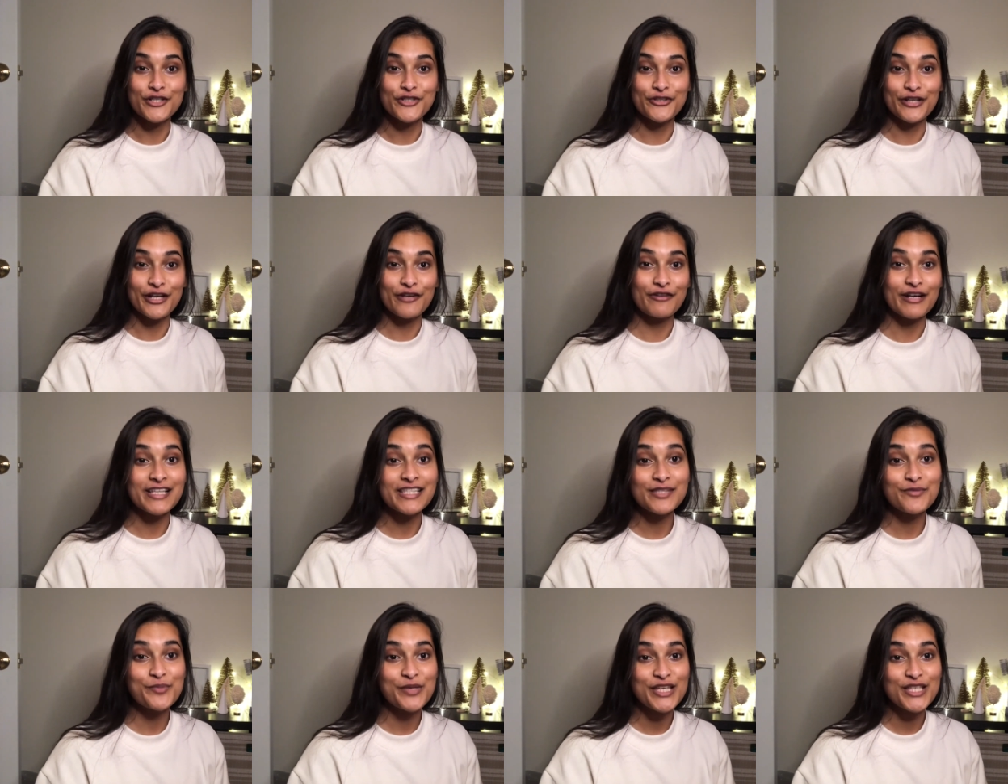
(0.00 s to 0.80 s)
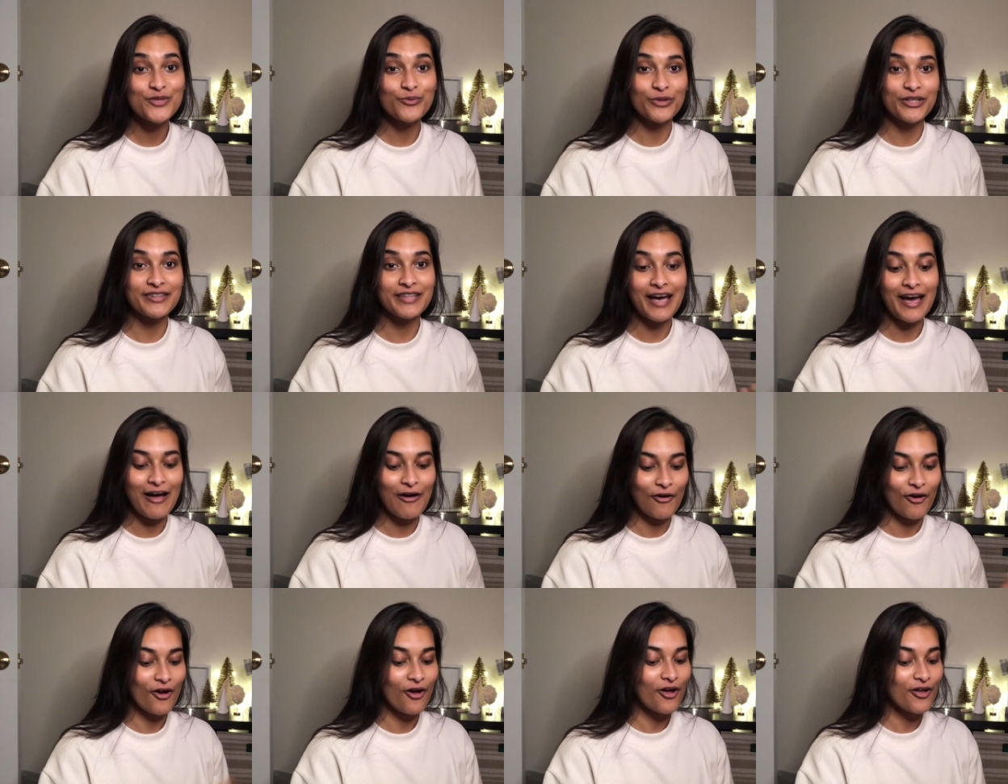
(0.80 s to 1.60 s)
drink recipes with the
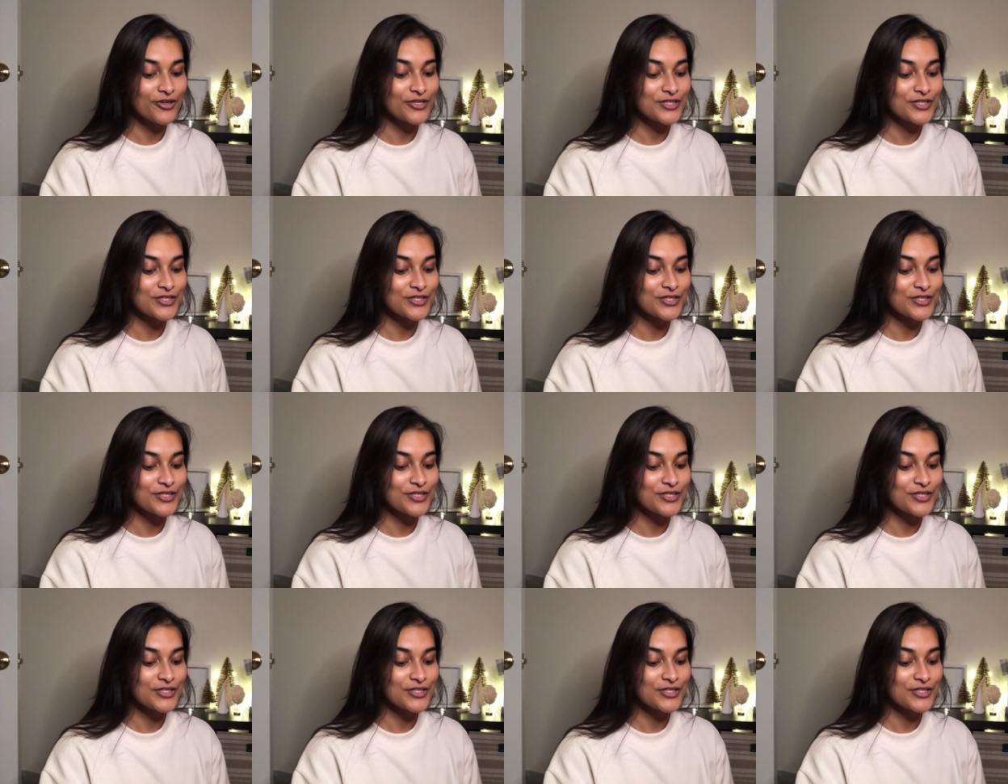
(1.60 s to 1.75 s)
alcohol